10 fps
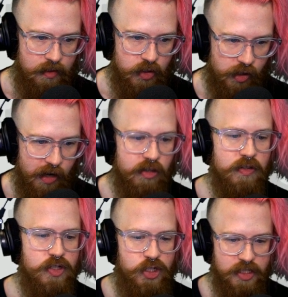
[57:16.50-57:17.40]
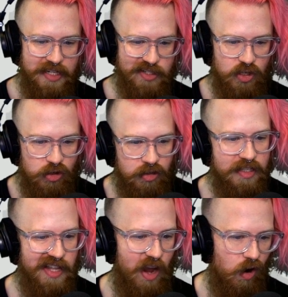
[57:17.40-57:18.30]
Your character is just as good
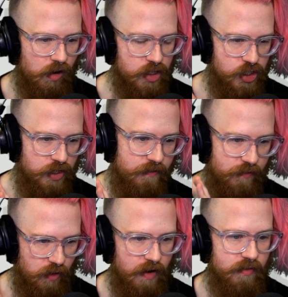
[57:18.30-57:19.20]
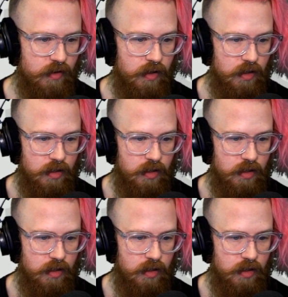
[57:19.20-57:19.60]
as they are at shit forever.